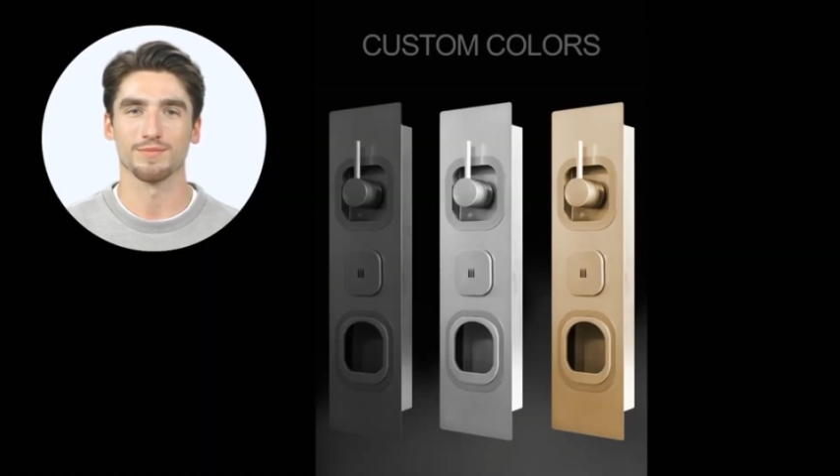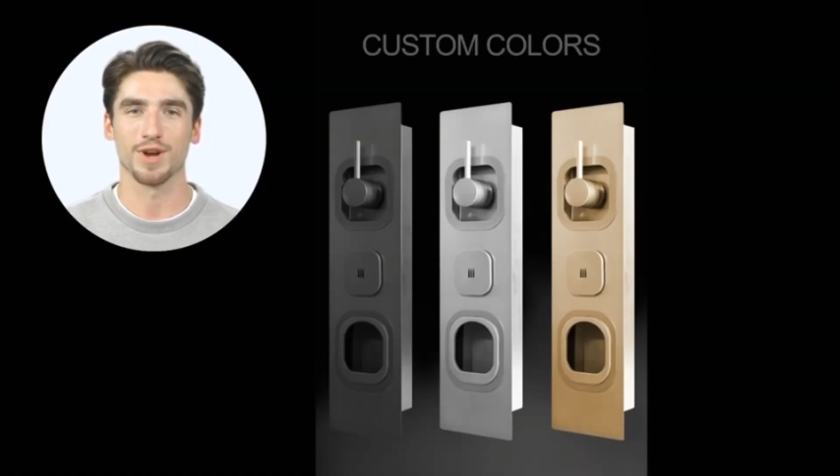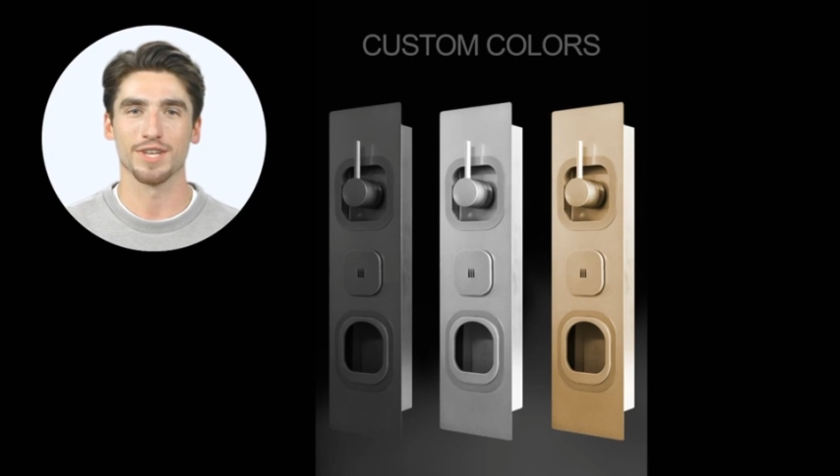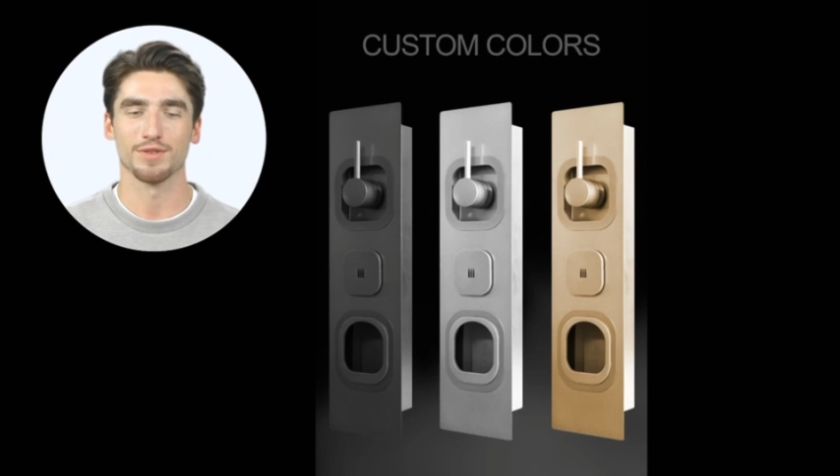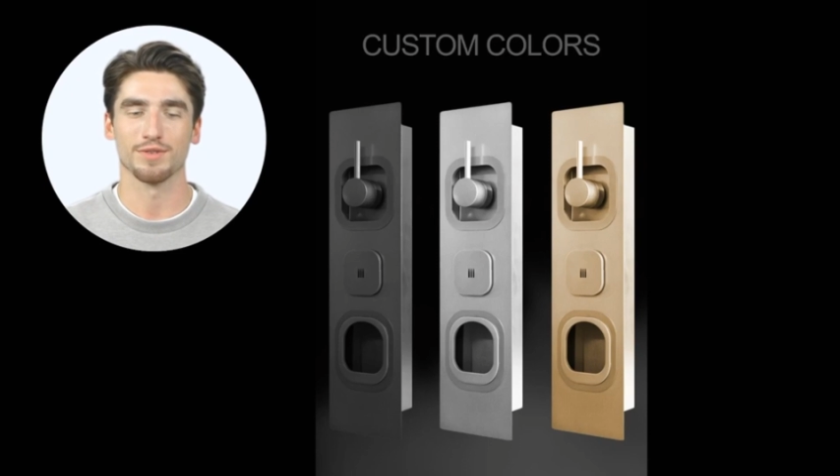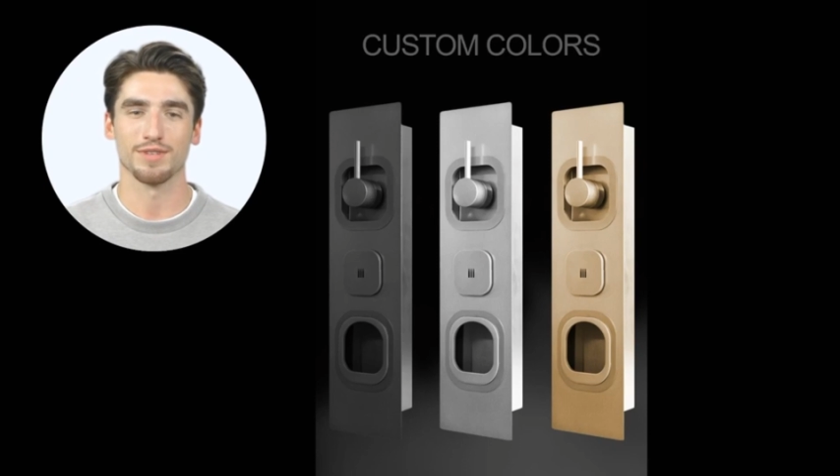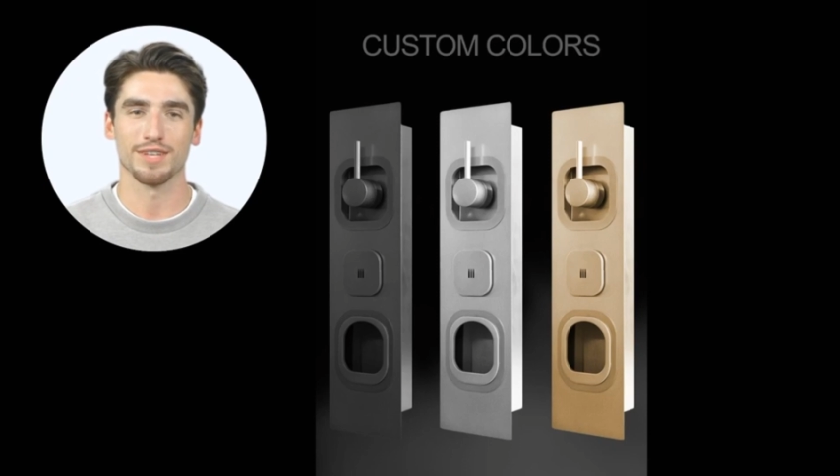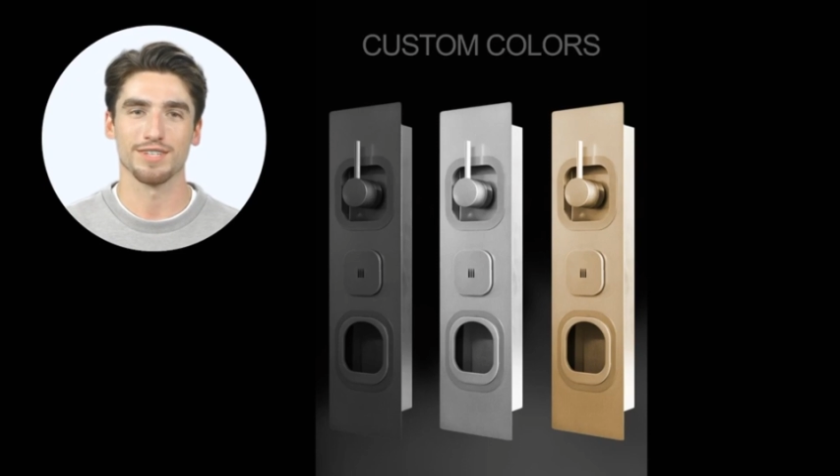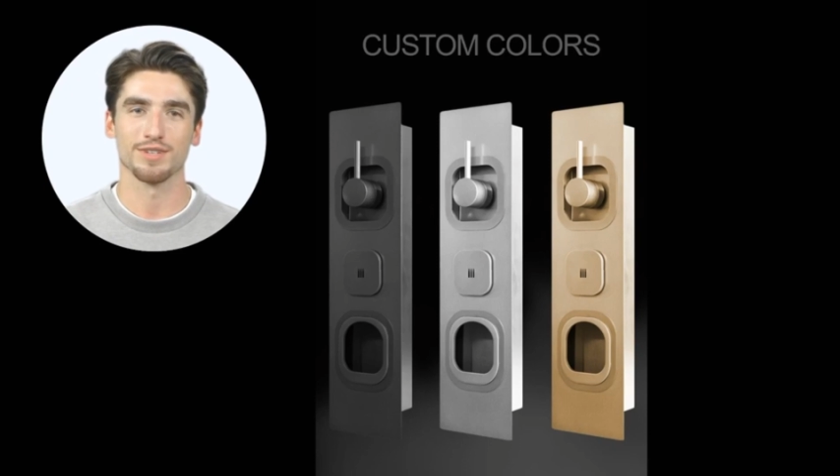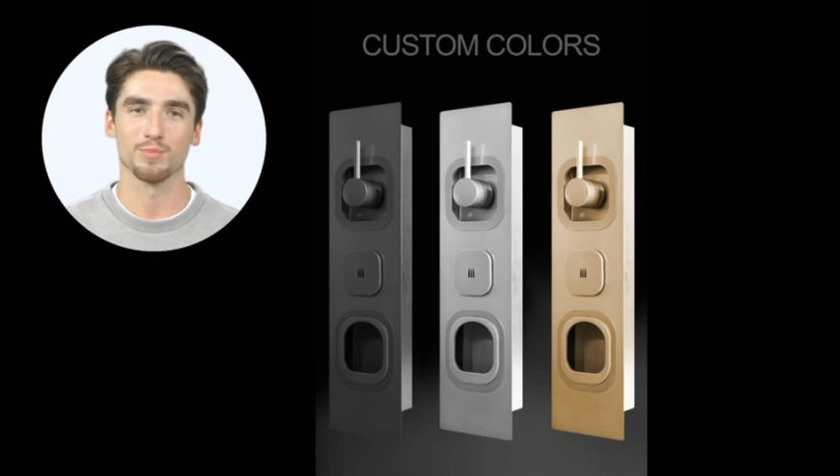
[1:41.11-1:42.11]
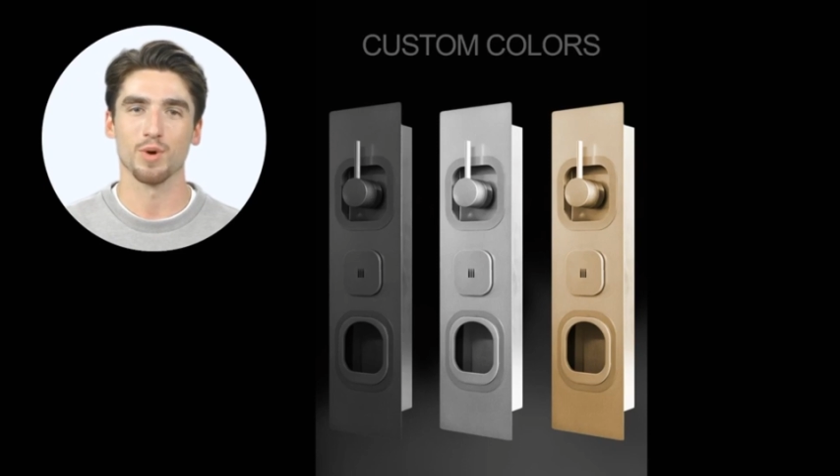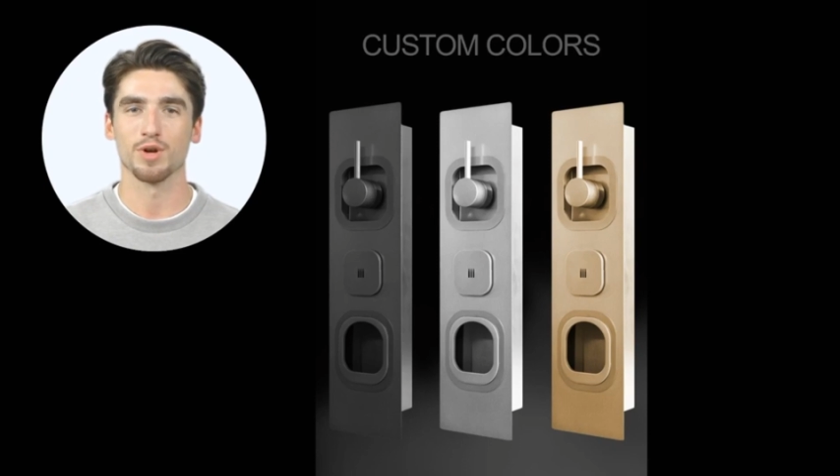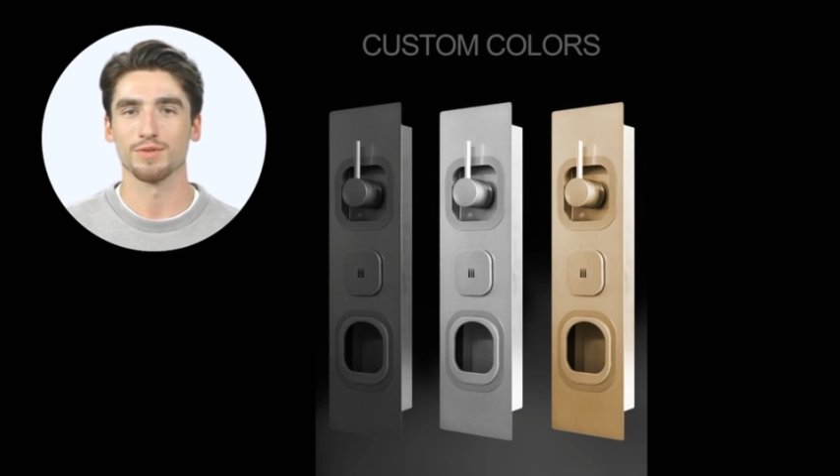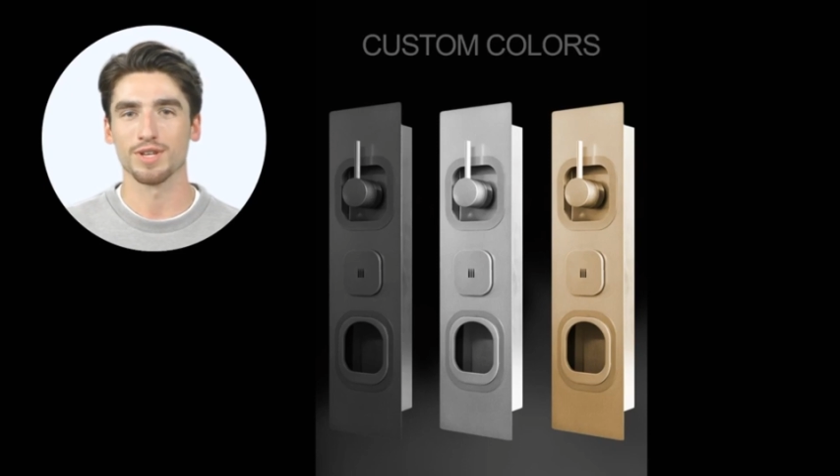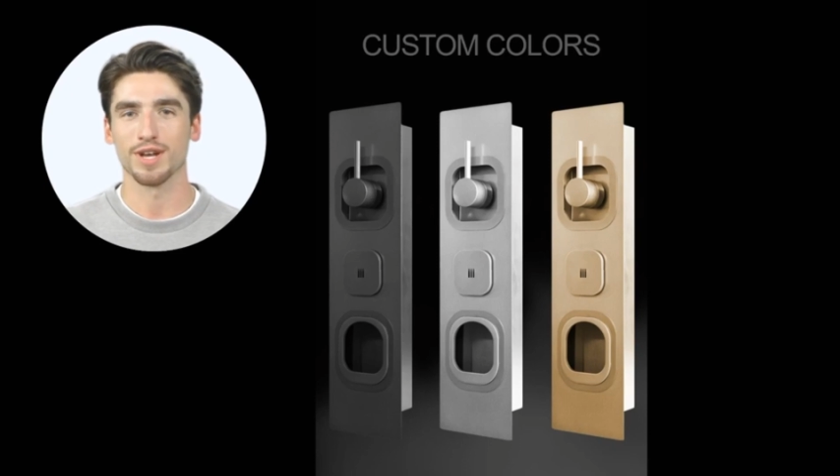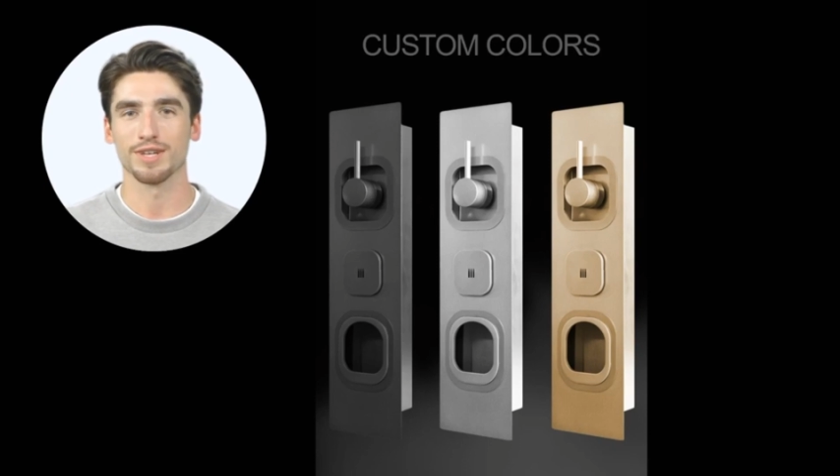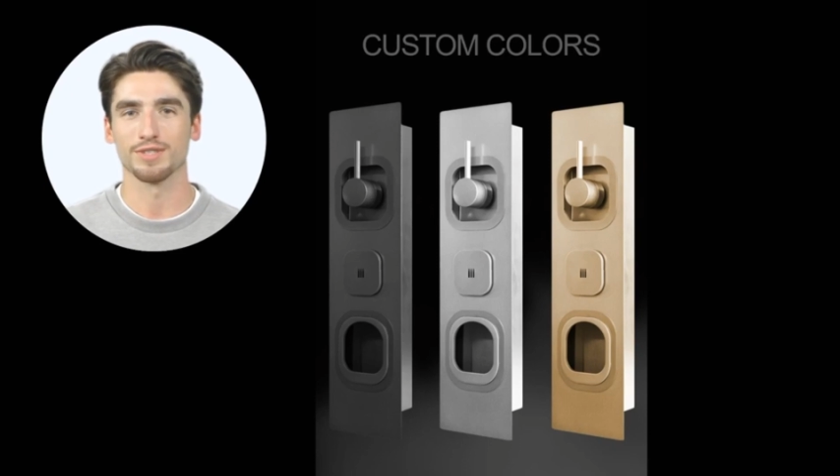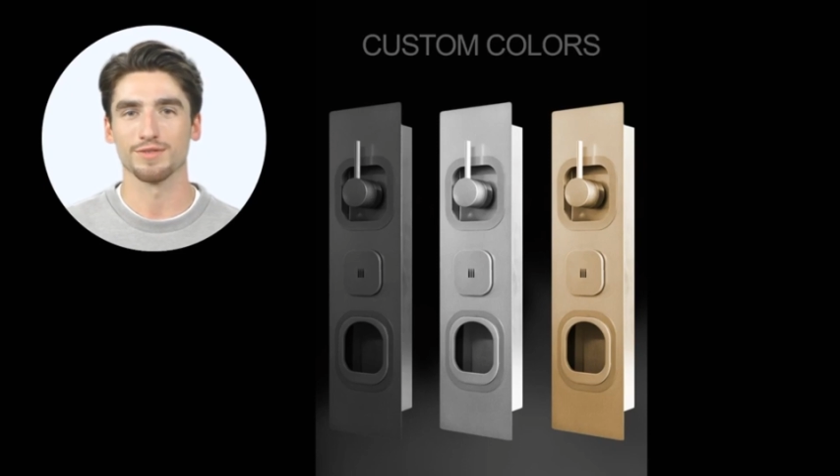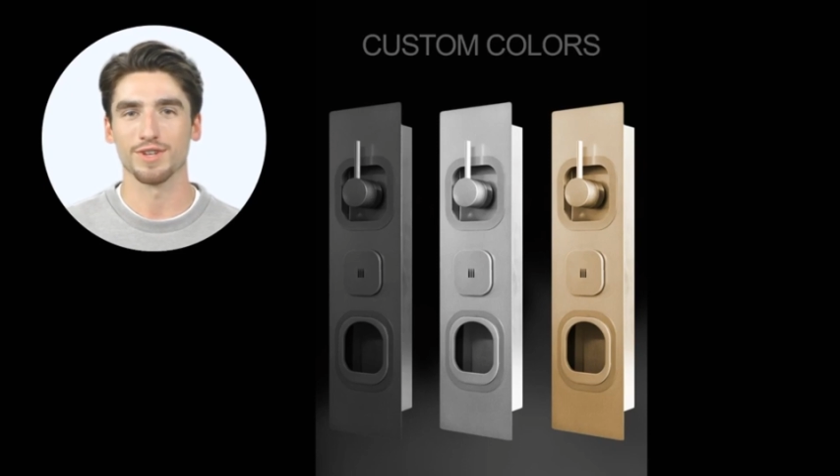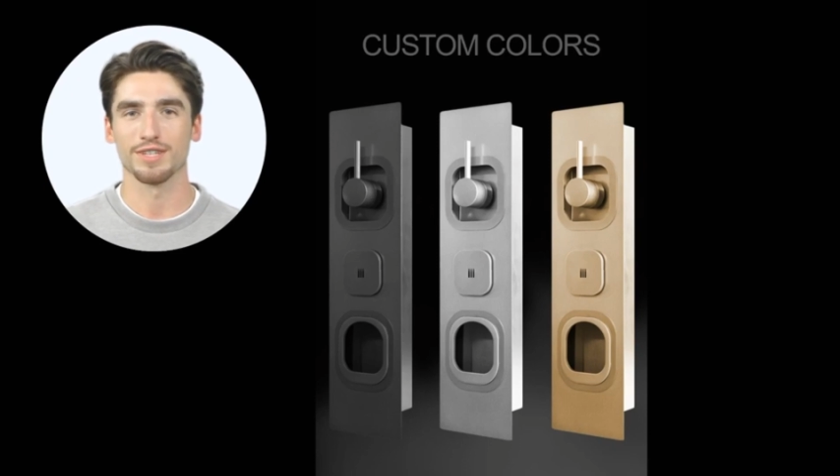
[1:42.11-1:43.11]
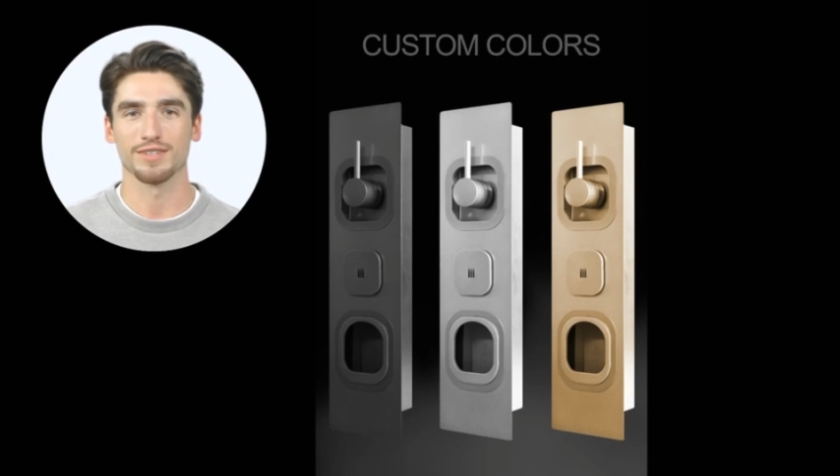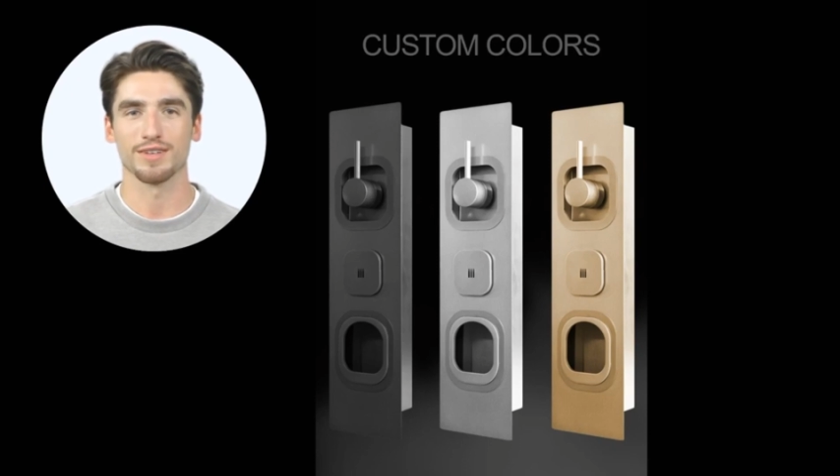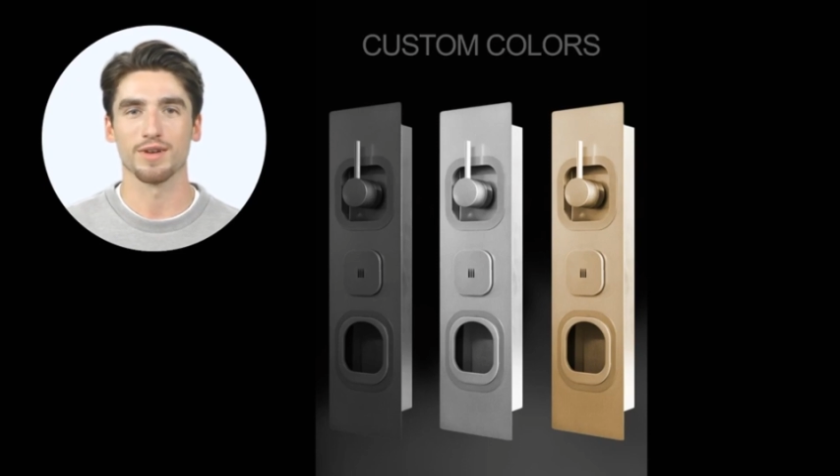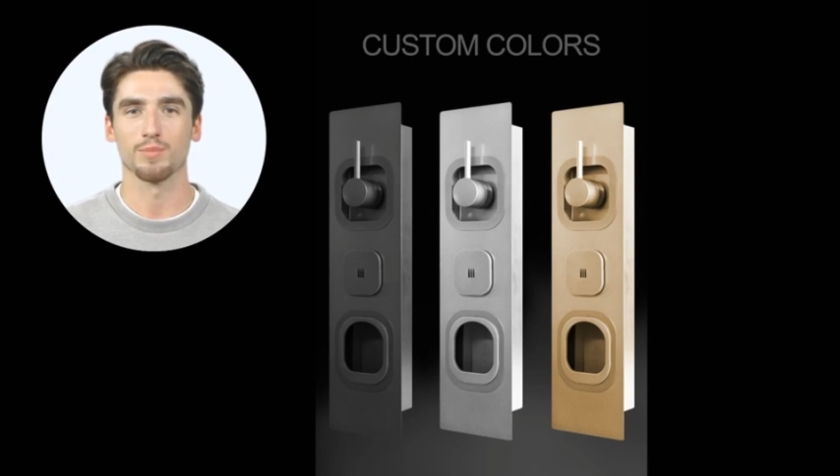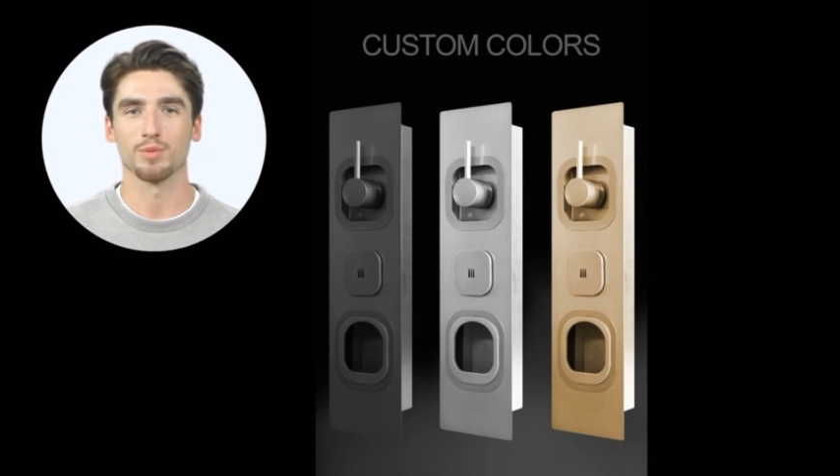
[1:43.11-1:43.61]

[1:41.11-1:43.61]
Rather, it is a one-of-a-kind device